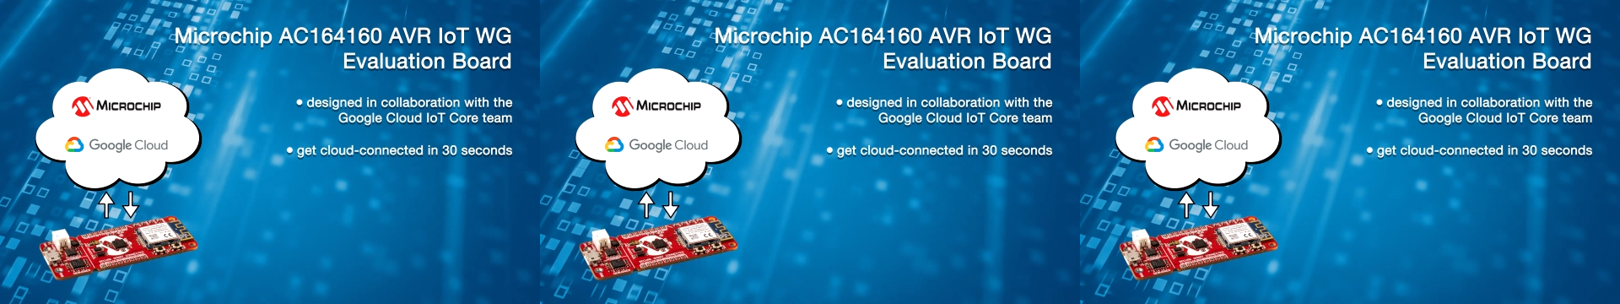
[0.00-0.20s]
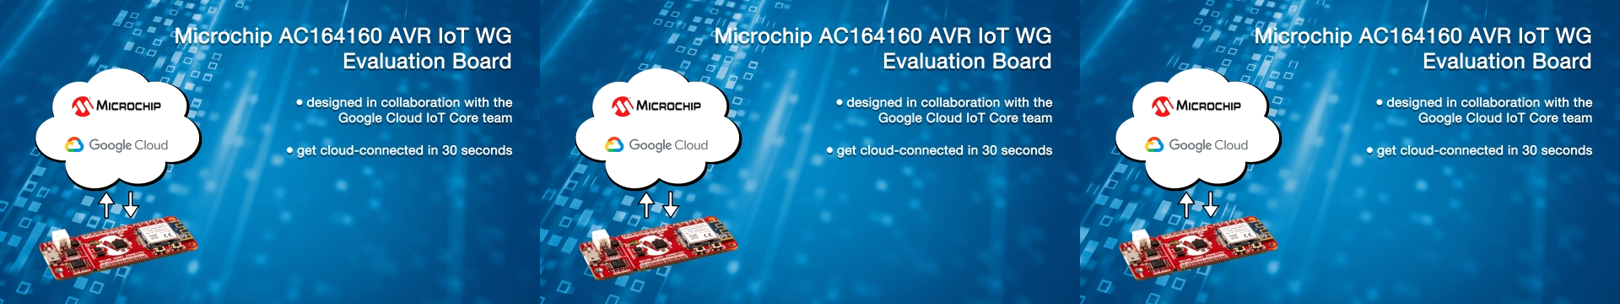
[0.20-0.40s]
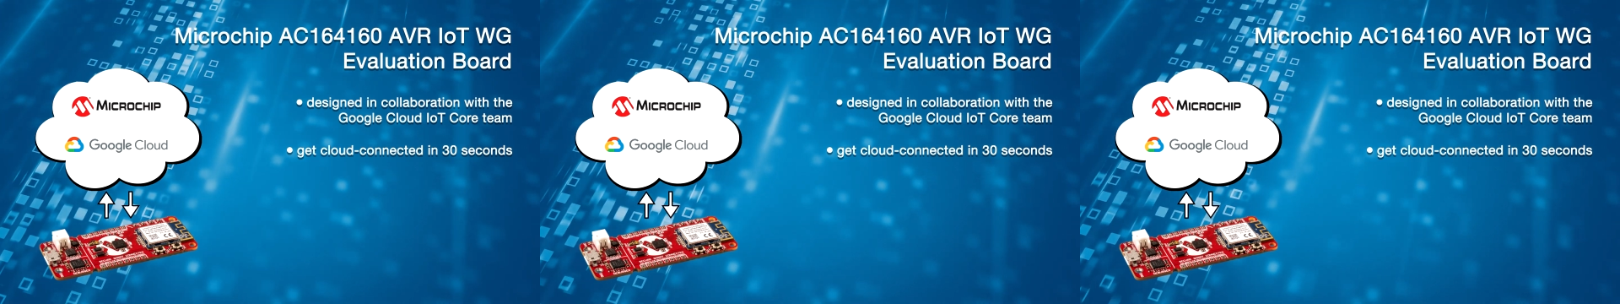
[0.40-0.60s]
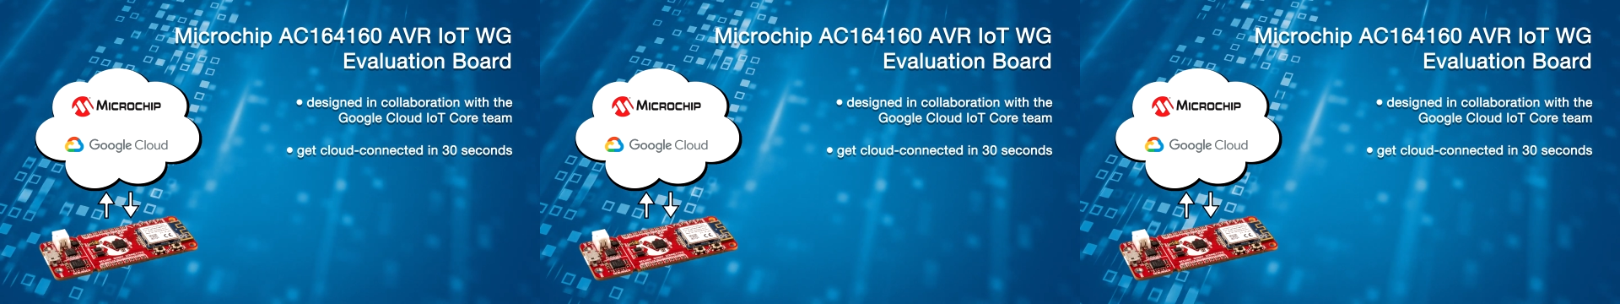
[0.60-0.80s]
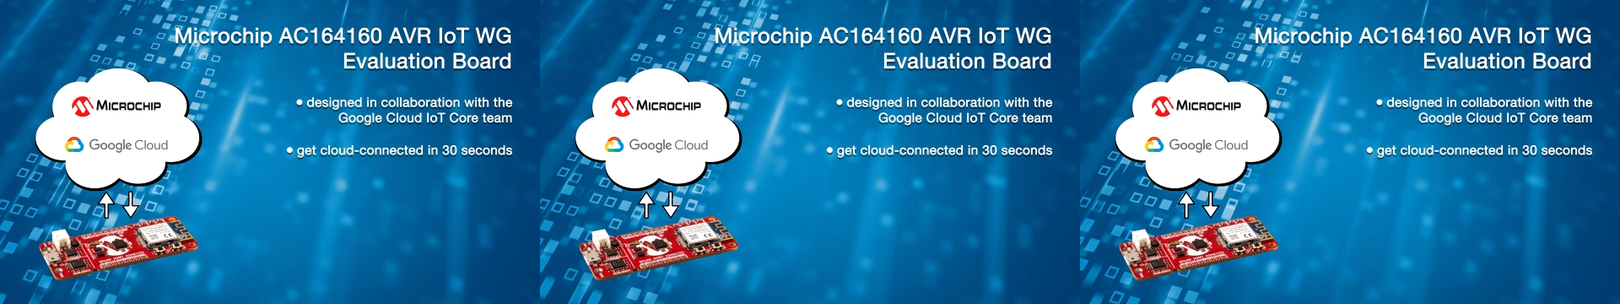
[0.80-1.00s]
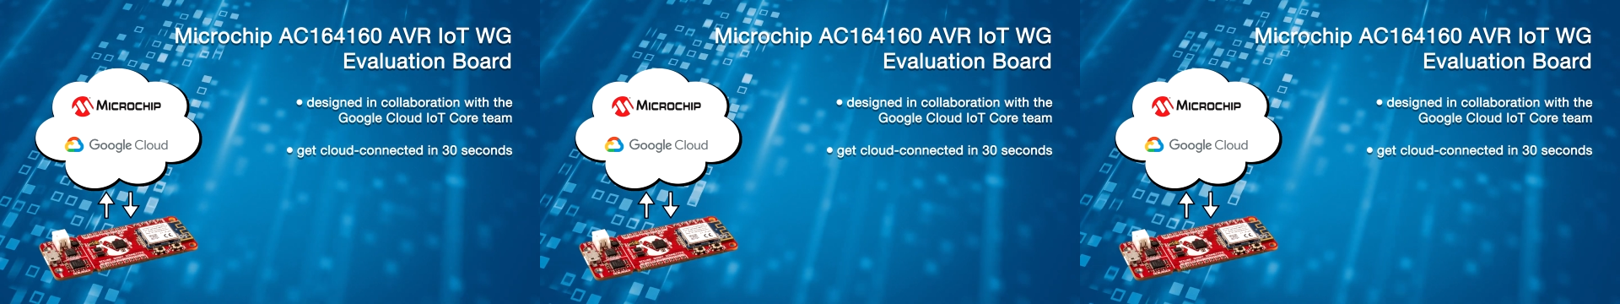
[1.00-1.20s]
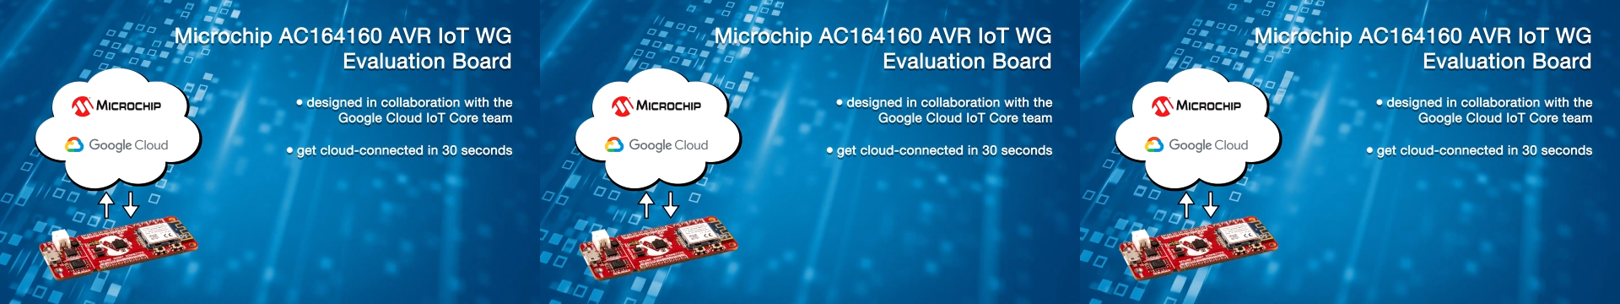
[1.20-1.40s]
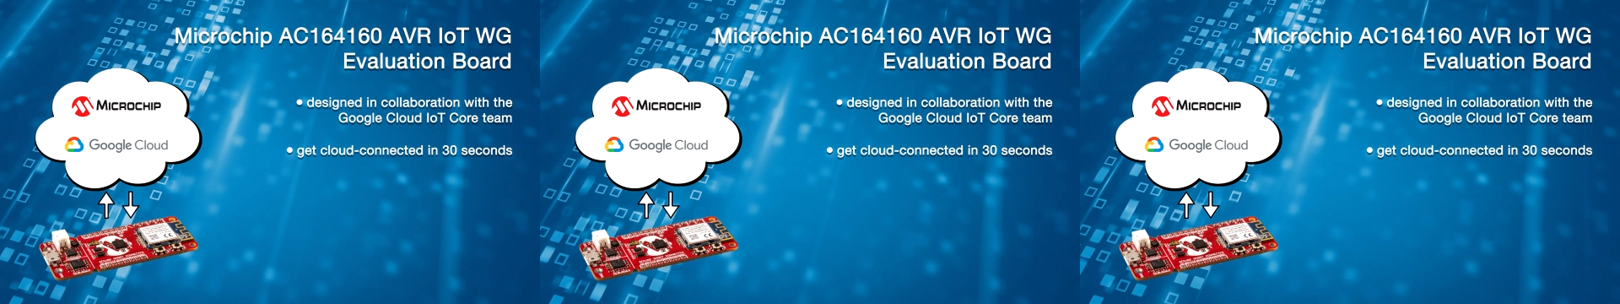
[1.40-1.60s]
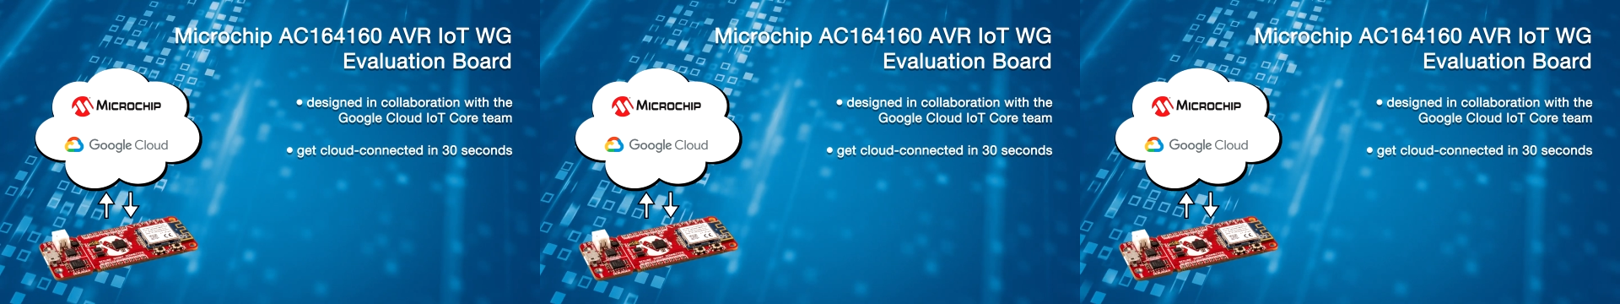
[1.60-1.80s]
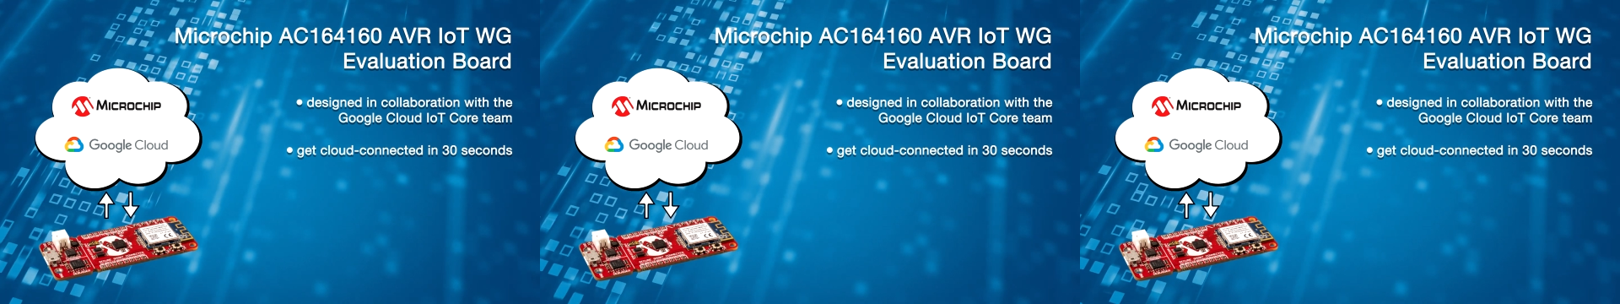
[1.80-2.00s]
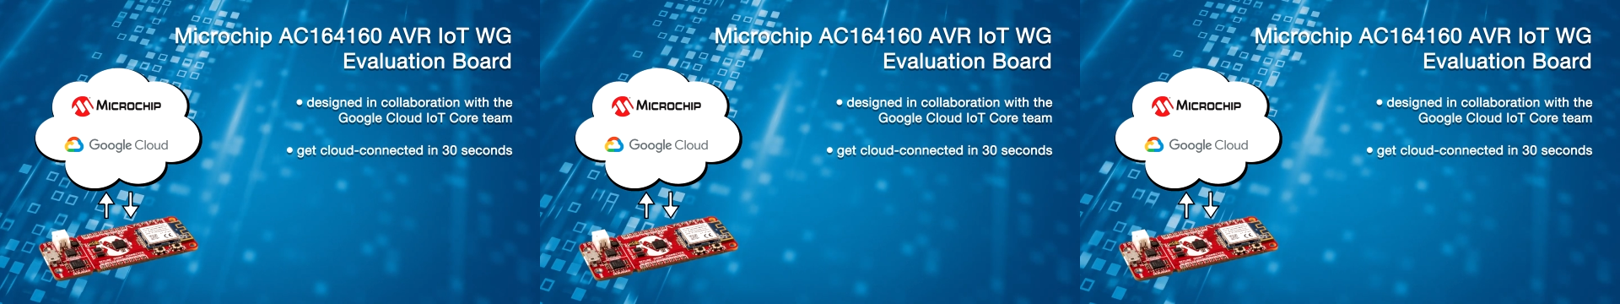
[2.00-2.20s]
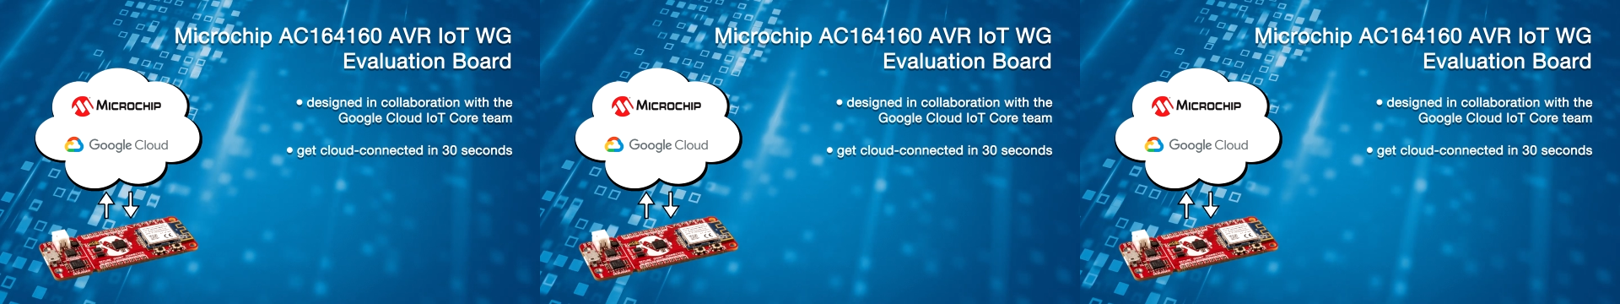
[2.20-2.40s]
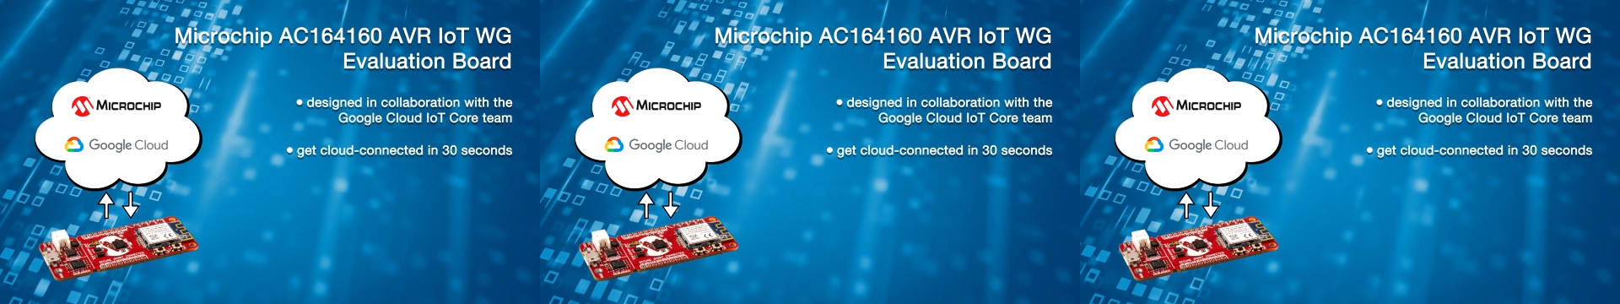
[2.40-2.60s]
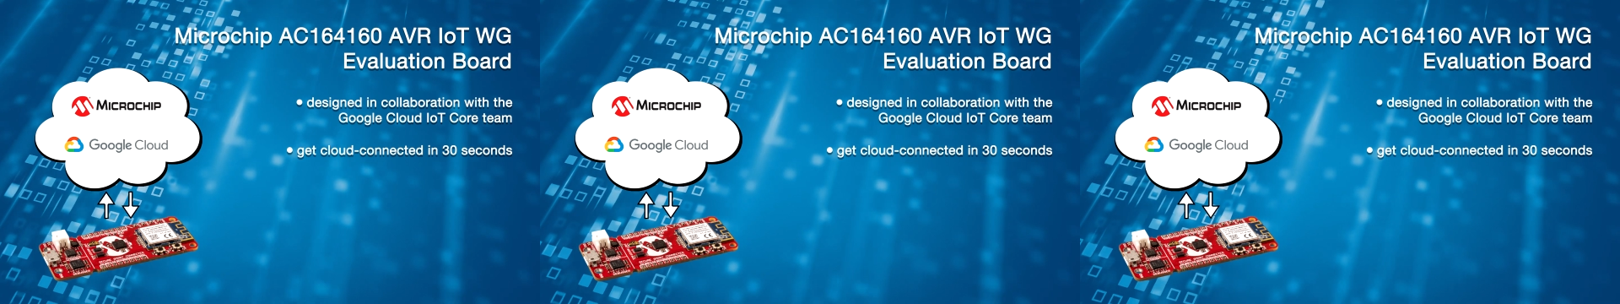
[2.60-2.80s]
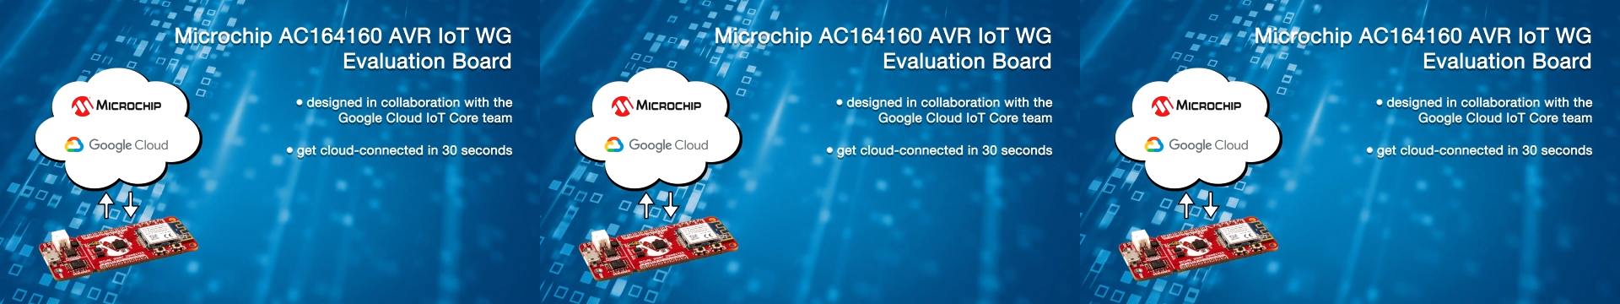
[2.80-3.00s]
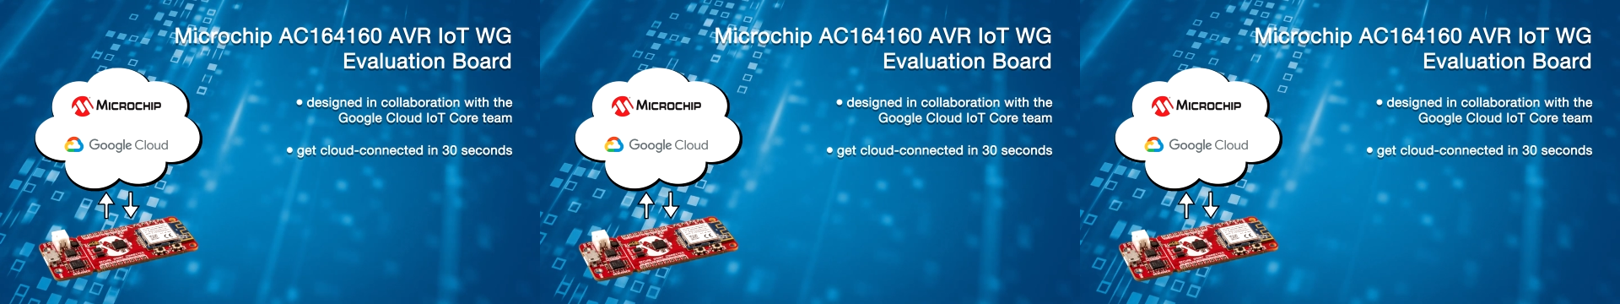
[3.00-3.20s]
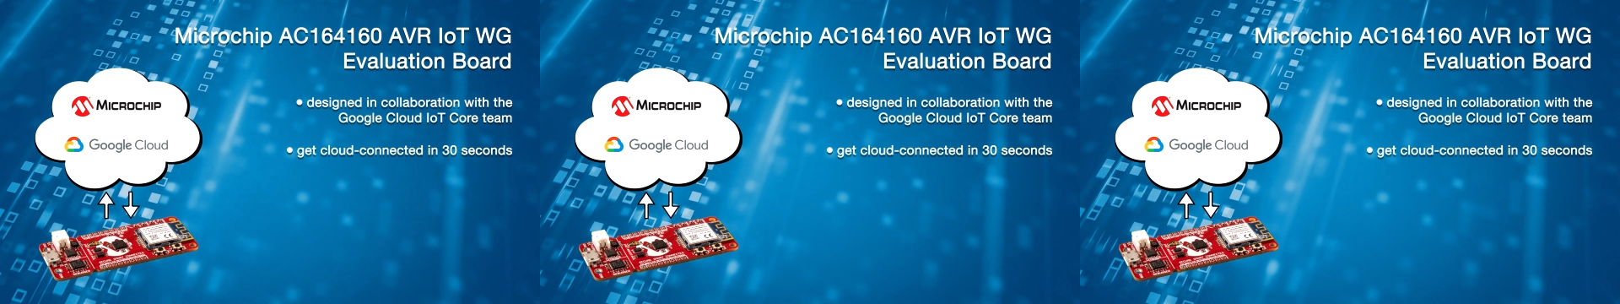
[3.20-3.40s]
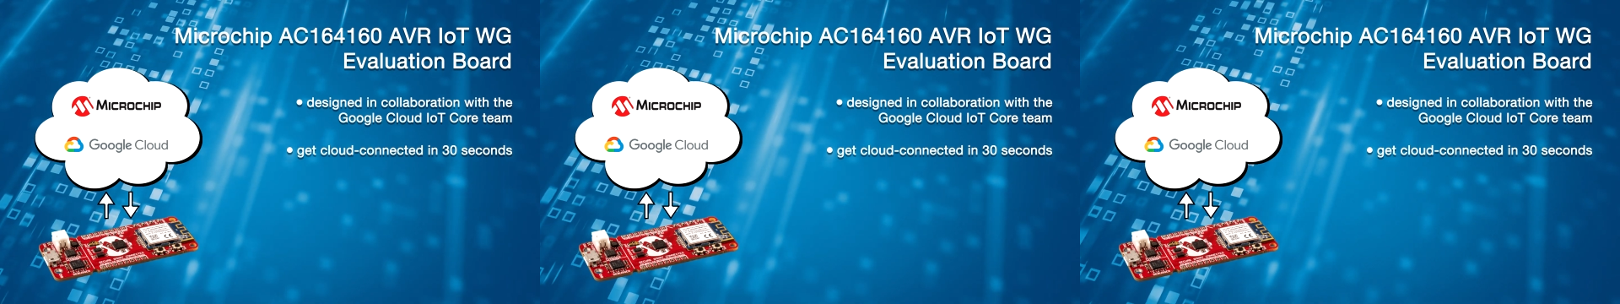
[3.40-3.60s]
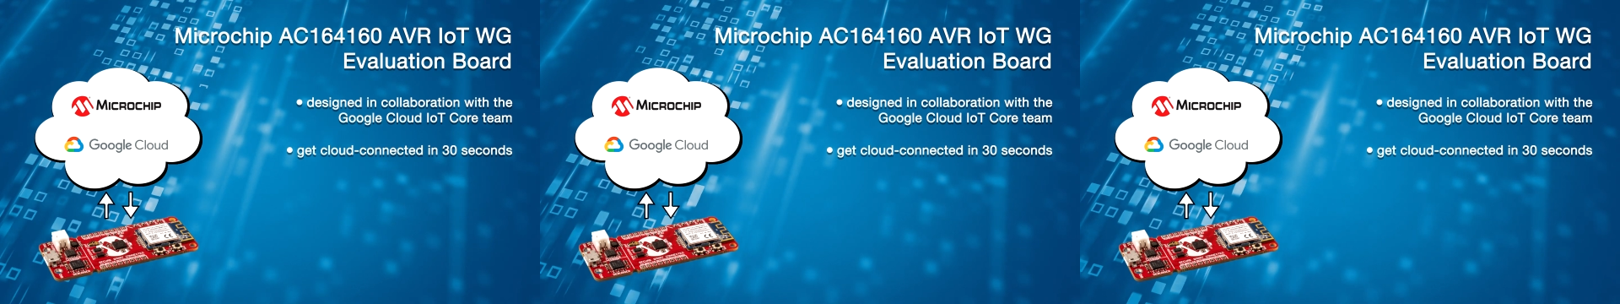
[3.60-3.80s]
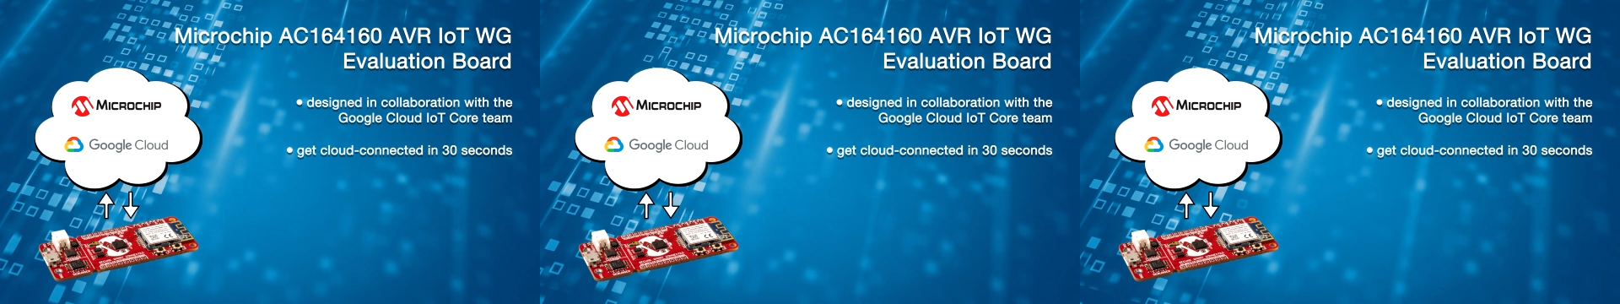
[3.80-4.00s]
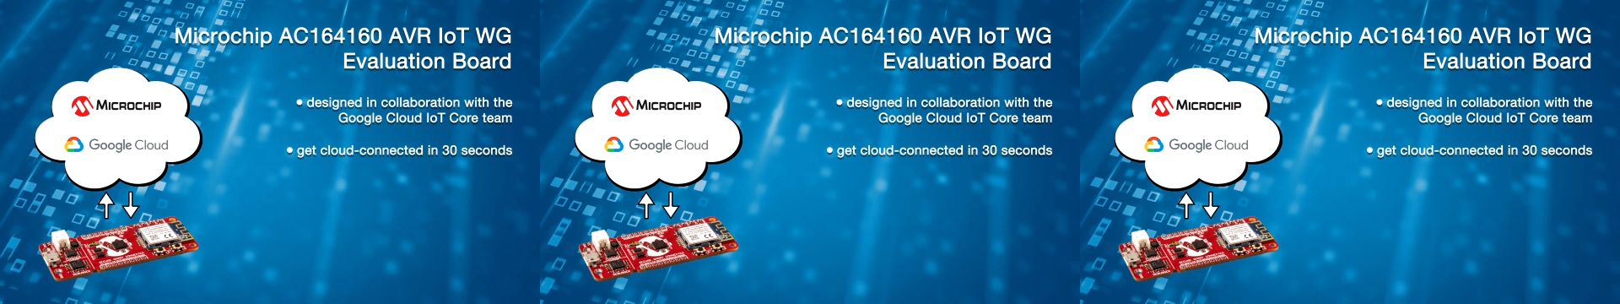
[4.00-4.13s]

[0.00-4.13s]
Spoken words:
(no speaker visible)